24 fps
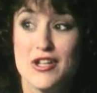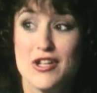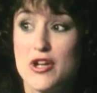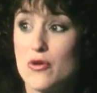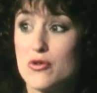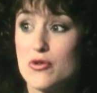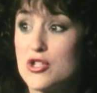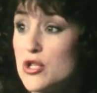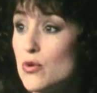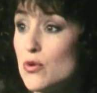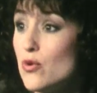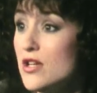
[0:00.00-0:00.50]
You
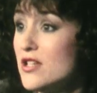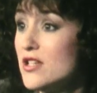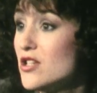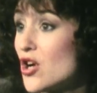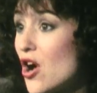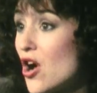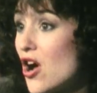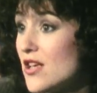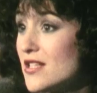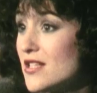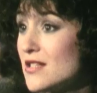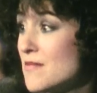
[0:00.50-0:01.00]
know, she
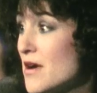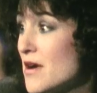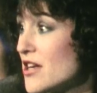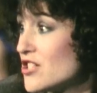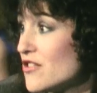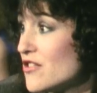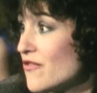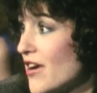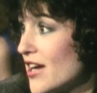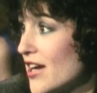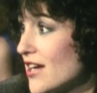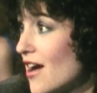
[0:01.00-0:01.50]
wouldn't cost
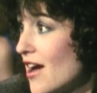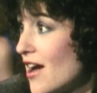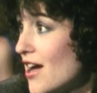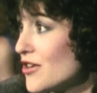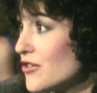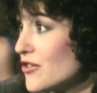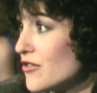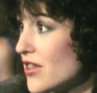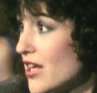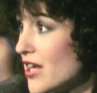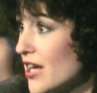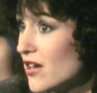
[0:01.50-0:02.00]
much if I
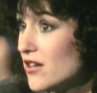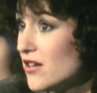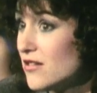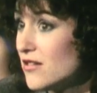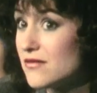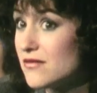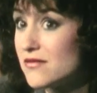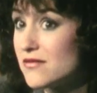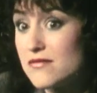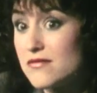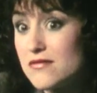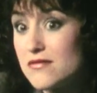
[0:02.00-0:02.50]
got her there.
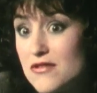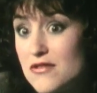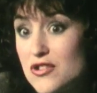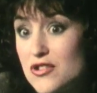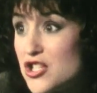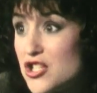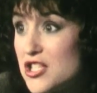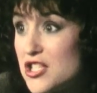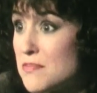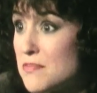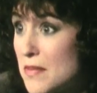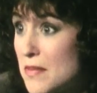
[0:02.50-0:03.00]

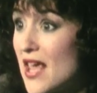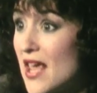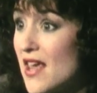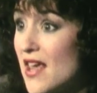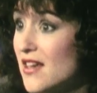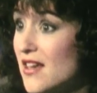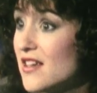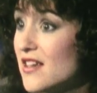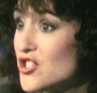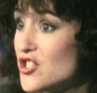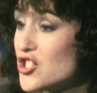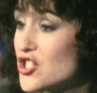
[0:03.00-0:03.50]
Just
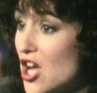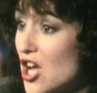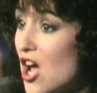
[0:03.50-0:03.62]
spaying and